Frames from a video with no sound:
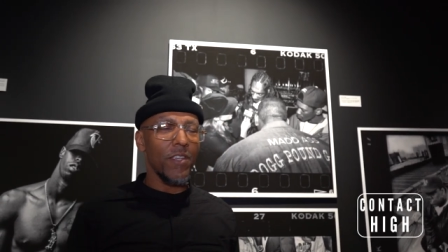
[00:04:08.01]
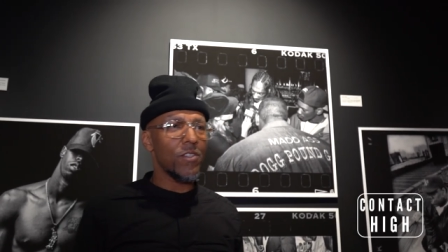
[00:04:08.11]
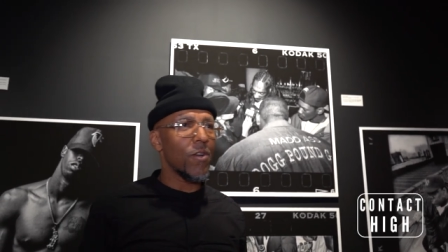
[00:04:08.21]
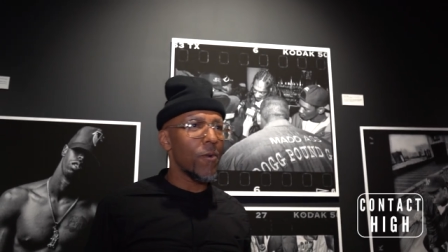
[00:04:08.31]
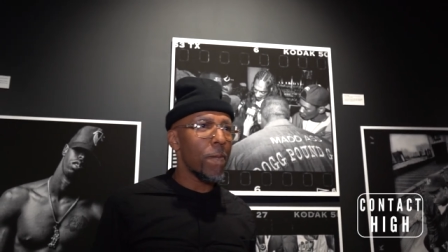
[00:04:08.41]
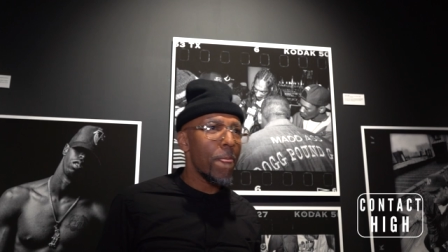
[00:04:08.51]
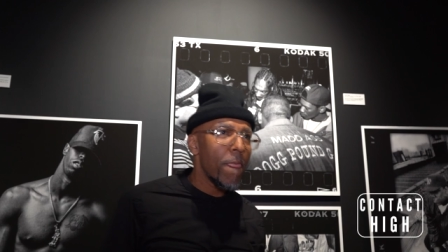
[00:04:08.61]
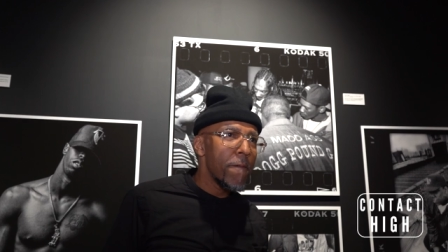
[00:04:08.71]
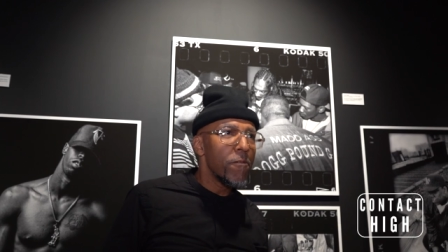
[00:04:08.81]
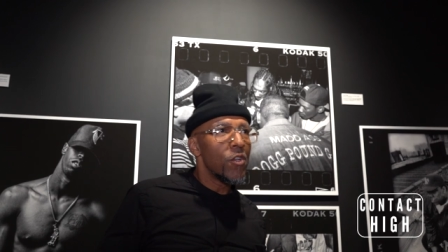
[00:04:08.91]
So
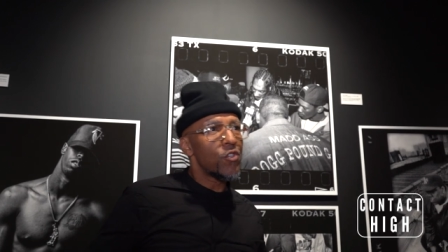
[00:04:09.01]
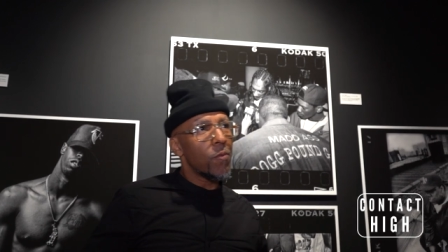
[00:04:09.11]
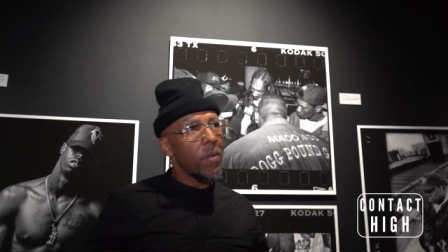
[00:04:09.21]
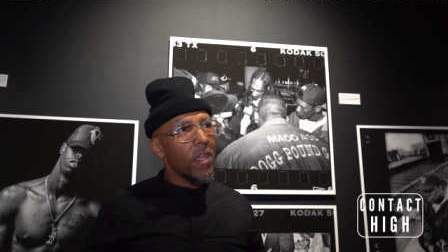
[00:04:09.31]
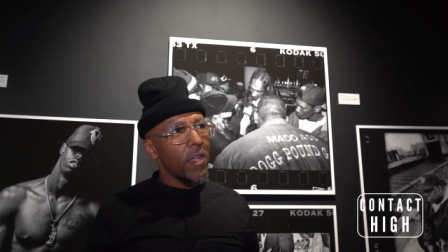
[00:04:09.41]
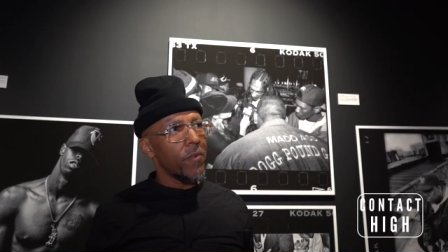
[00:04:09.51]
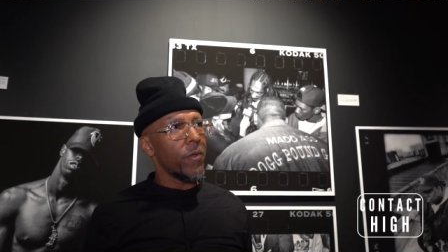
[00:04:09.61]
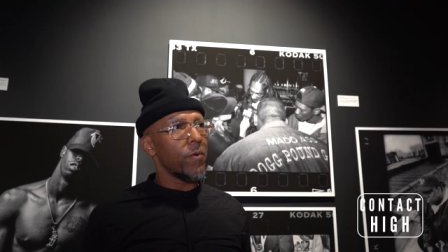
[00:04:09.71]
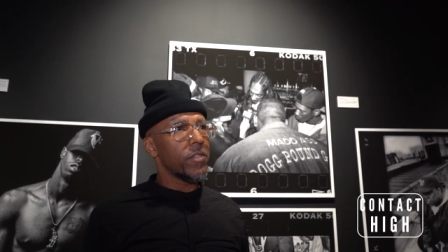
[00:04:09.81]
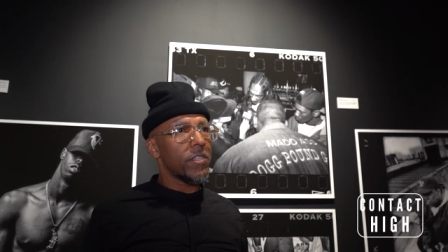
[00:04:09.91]
to
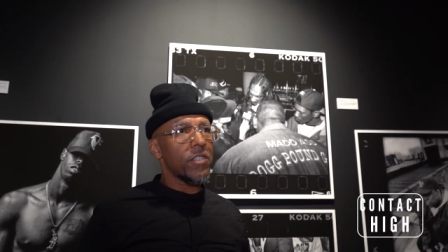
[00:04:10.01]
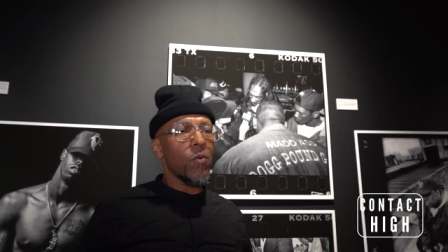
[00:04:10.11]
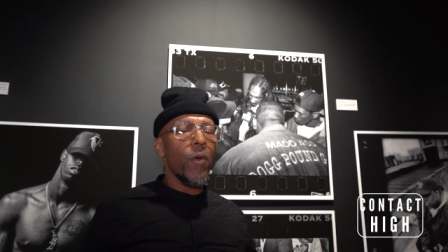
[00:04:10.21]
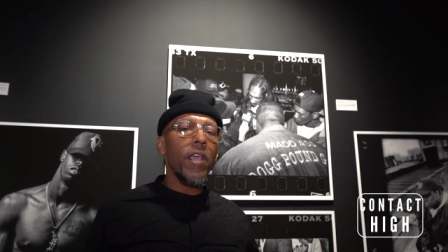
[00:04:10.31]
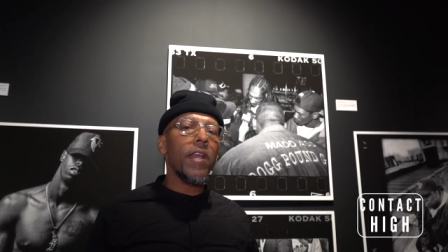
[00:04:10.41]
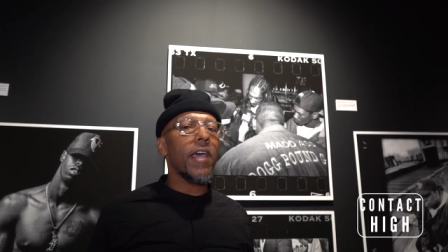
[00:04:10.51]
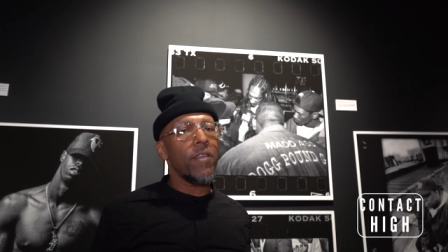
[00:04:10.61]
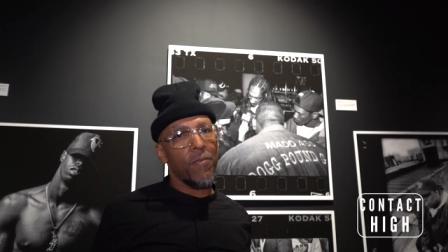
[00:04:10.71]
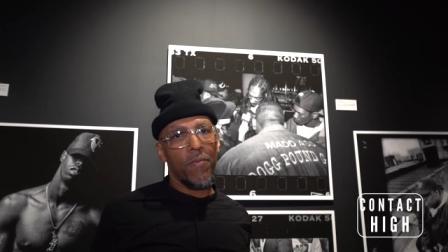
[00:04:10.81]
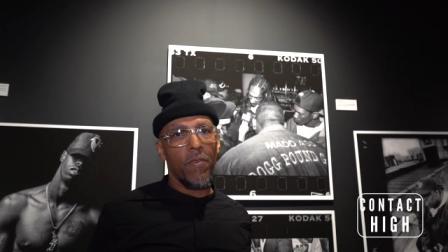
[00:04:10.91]
me, it was just a way of
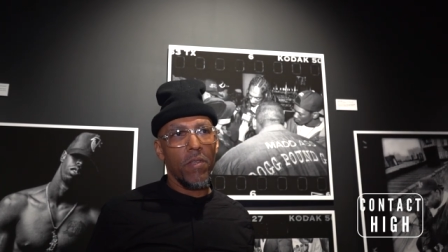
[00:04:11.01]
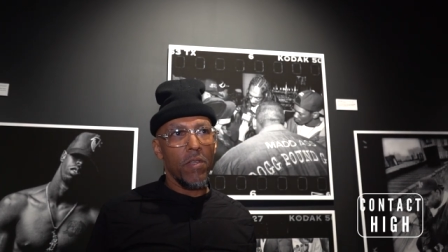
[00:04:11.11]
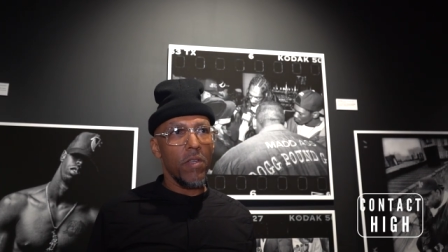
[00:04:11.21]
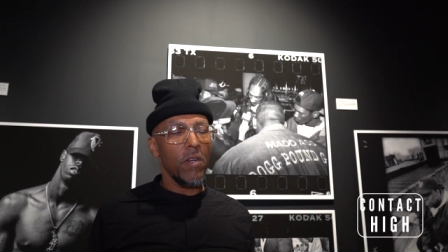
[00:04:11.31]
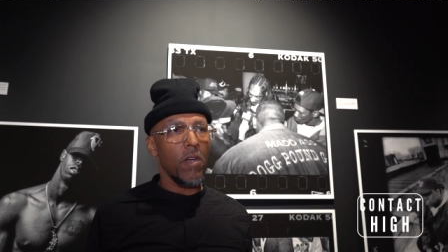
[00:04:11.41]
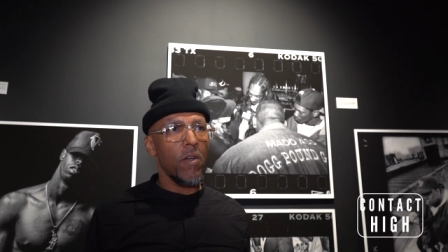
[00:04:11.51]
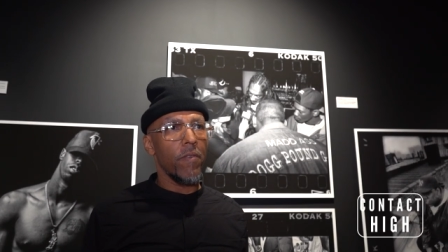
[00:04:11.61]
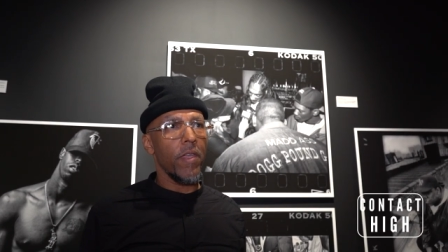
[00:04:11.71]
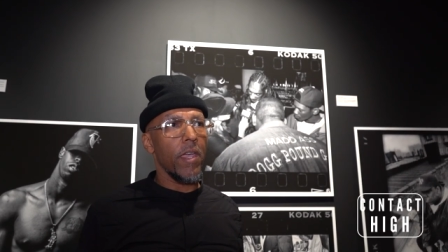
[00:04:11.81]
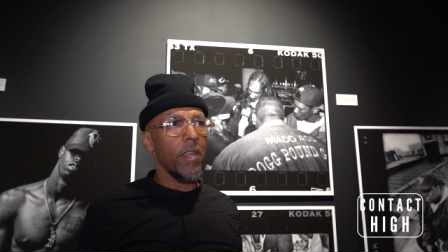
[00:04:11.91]
life, you
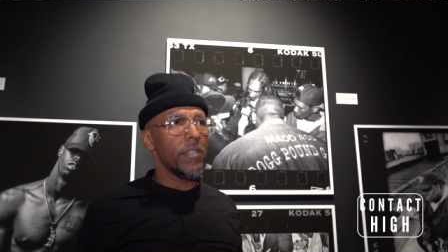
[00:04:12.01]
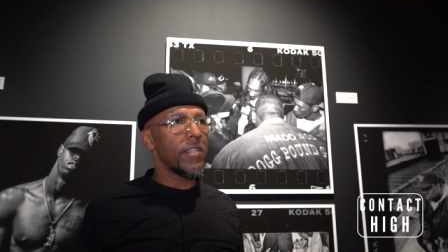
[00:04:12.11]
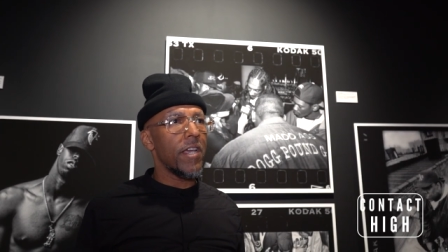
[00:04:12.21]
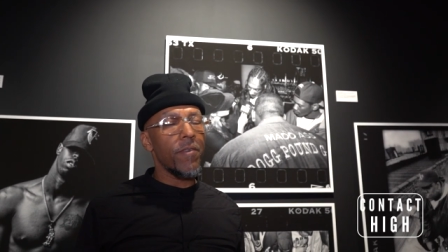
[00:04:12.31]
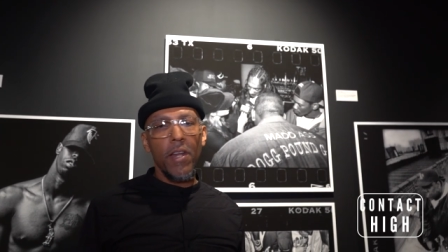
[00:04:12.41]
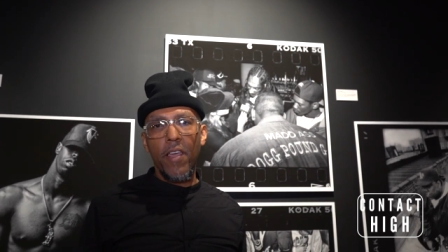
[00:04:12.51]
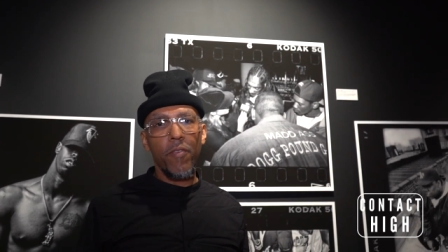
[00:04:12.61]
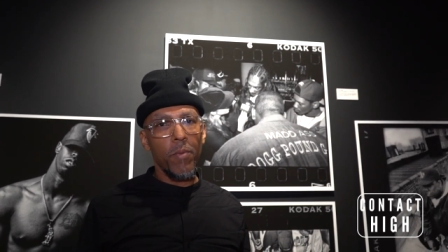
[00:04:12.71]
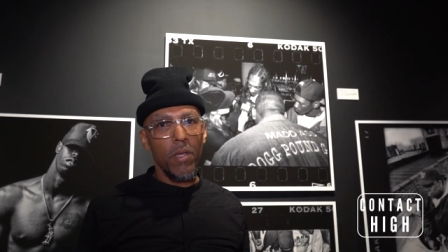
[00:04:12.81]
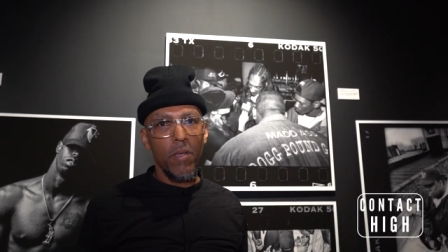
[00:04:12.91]
know, and it's never
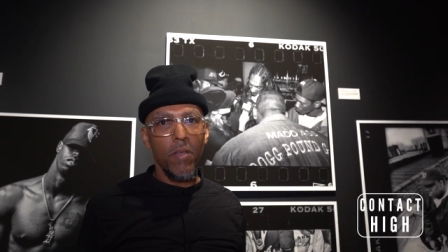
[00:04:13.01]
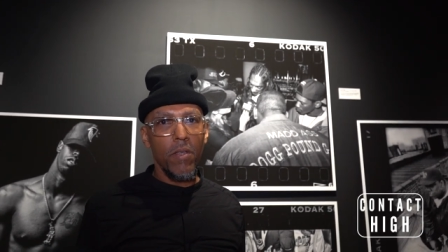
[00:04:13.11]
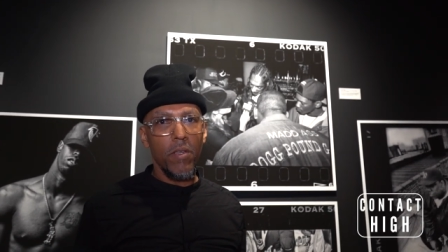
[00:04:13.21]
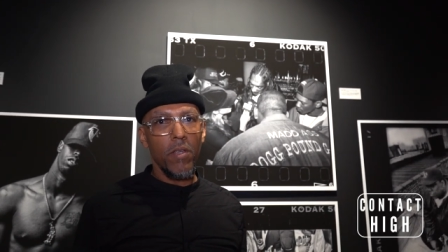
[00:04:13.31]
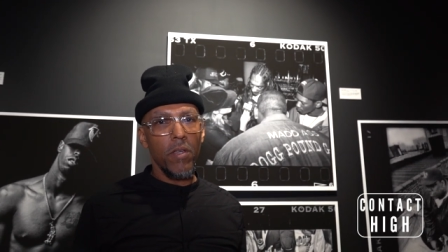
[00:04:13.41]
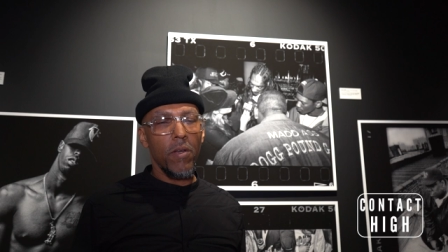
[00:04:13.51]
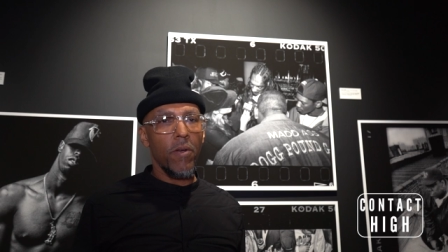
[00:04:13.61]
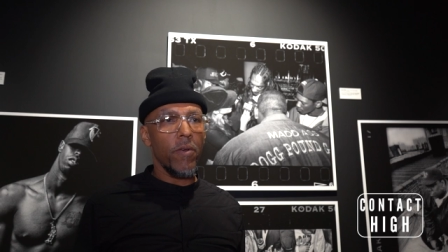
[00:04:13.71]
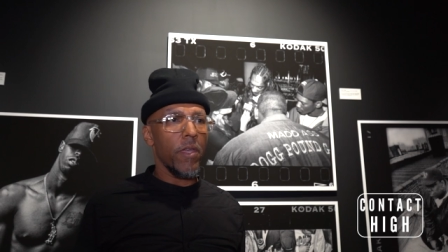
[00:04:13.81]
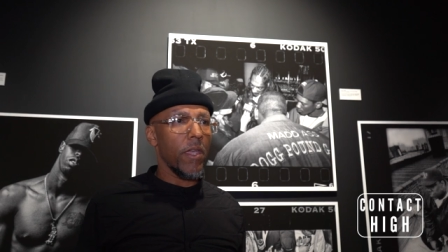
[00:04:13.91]
left me, you know?